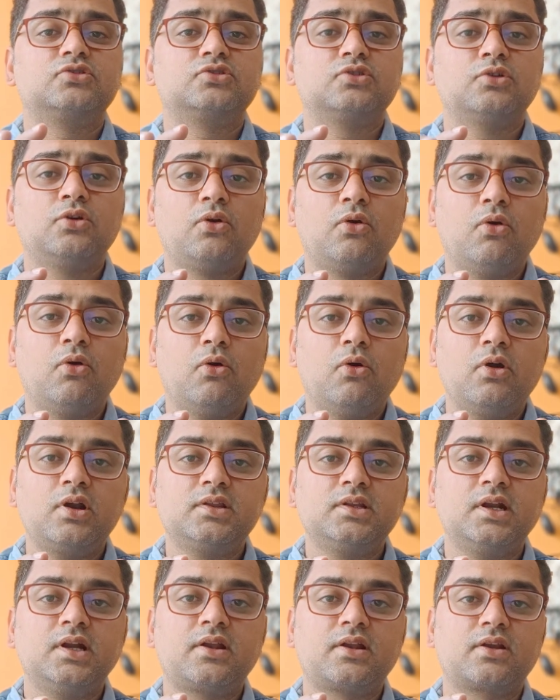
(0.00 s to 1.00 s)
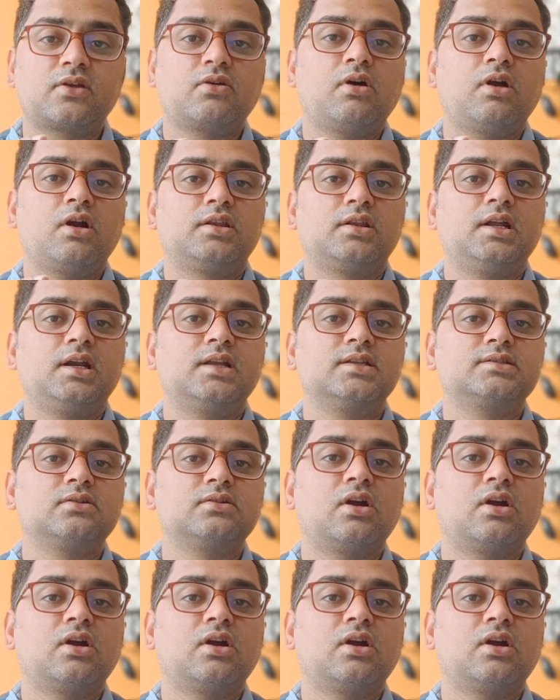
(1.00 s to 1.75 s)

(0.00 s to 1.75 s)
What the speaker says: So hold that record that is